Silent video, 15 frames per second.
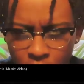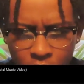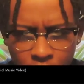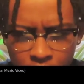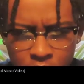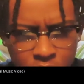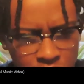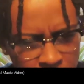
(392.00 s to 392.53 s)

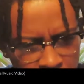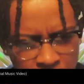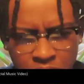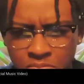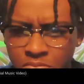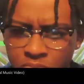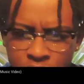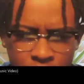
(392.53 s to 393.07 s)
It went
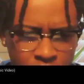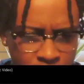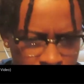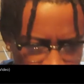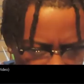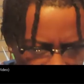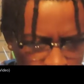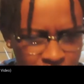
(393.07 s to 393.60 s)
away, don't
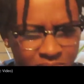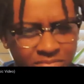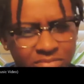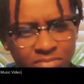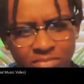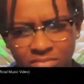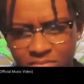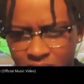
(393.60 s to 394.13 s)
slam
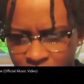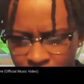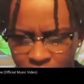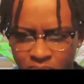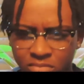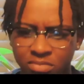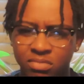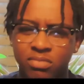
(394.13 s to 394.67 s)
casket. Cause
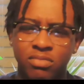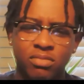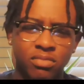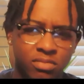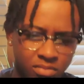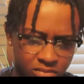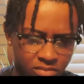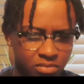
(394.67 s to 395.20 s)
my
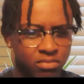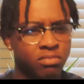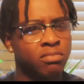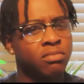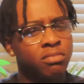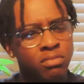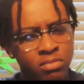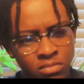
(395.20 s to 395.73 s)
niggas was
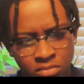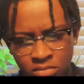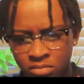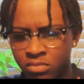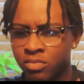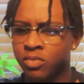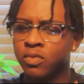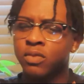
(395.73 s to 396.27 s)
ashes. It's
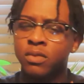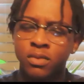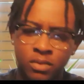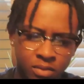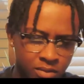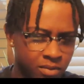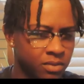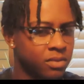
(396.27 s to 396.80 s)
hard for me
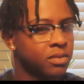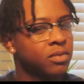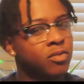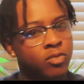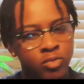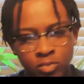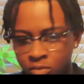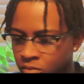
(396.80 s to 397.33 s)
to sleep
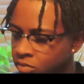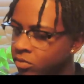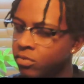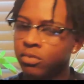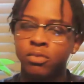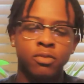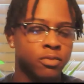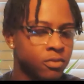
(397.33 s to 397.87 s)
at night.
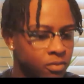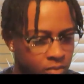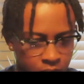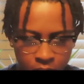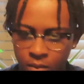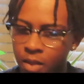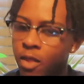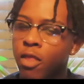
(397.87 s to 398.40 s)

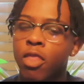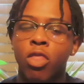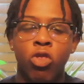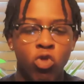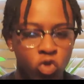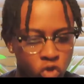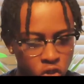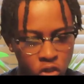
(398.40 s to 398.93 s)
We
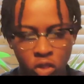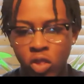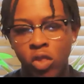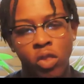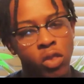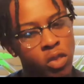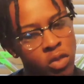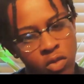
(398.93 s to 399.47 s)
go buy
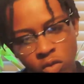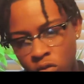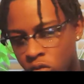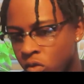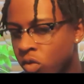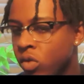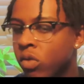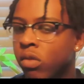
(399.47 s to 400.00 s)
switches for them
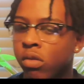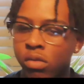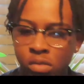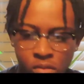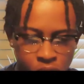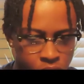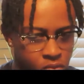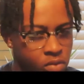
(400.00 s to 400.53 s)
glocks.
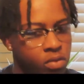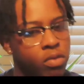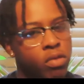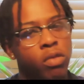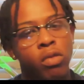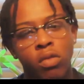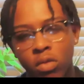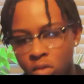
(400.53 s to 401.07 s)
It make
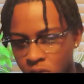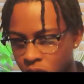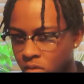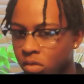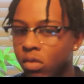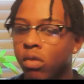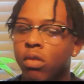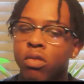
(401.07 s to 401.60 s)
it
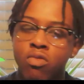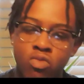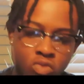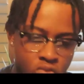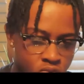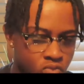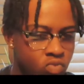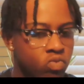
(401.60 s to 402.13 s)
automatic.
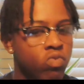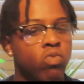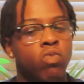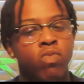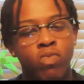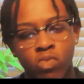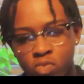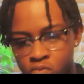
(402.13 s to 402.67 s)
All I gotta
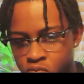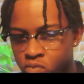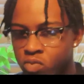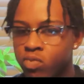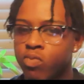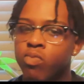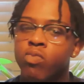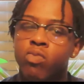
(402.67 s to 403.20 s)
do is
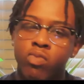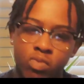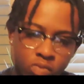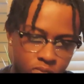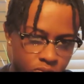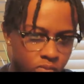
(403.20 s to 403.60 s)
squeeze it now.